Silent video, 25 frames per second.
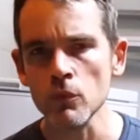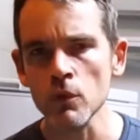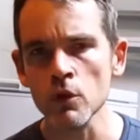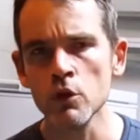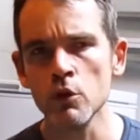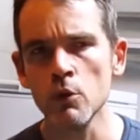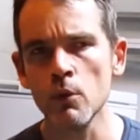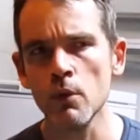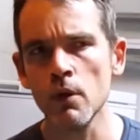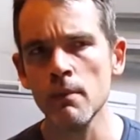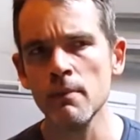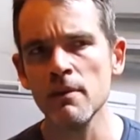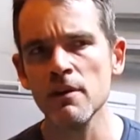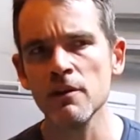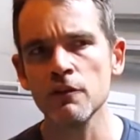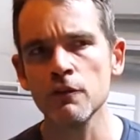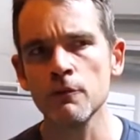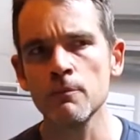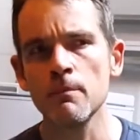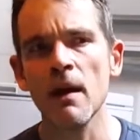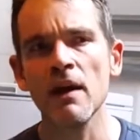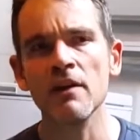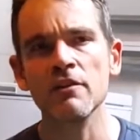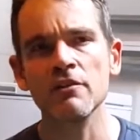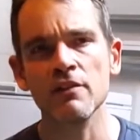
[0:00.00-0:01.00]
you want to be
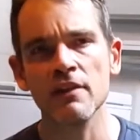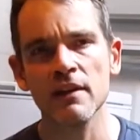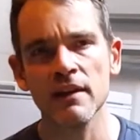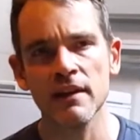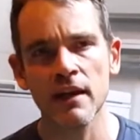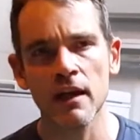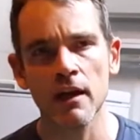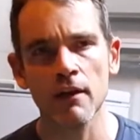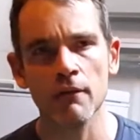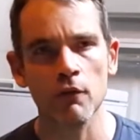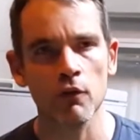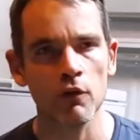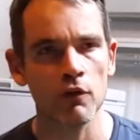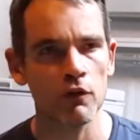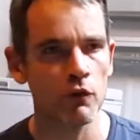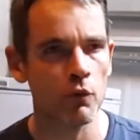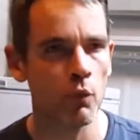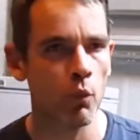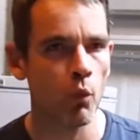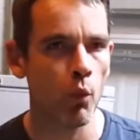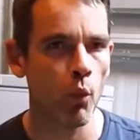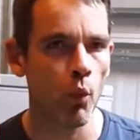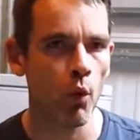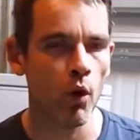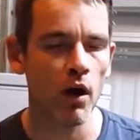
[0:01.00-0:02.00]
especially careful because
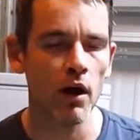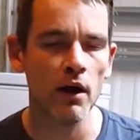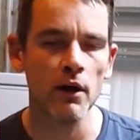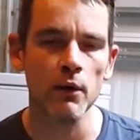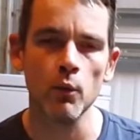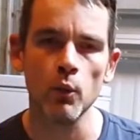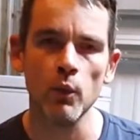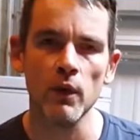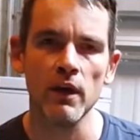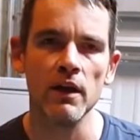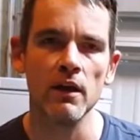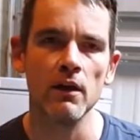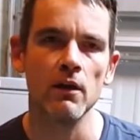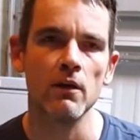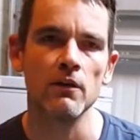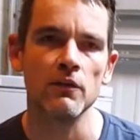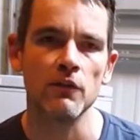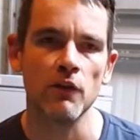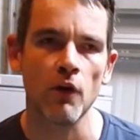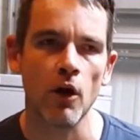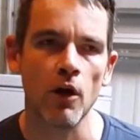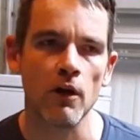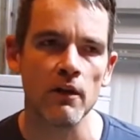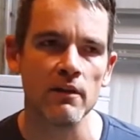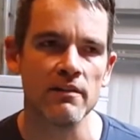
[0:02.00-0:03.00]
one wheel is
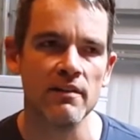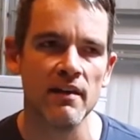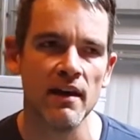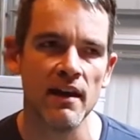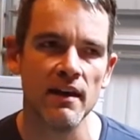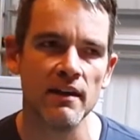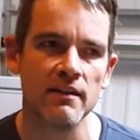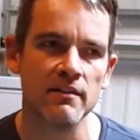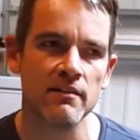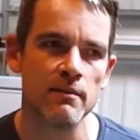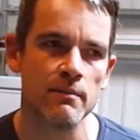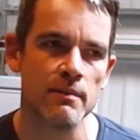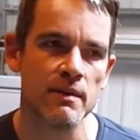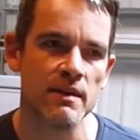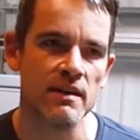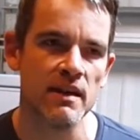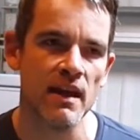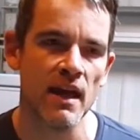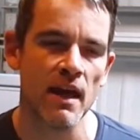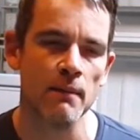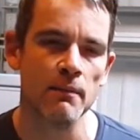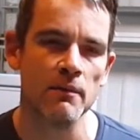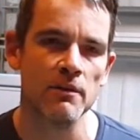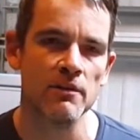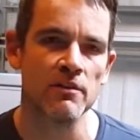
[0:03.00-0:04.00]
all it takes to be
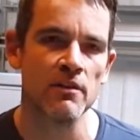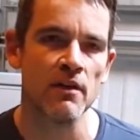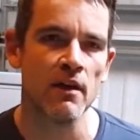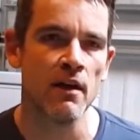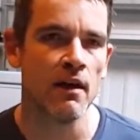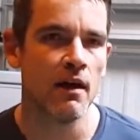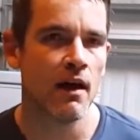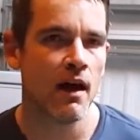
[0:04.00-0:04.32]
damaged.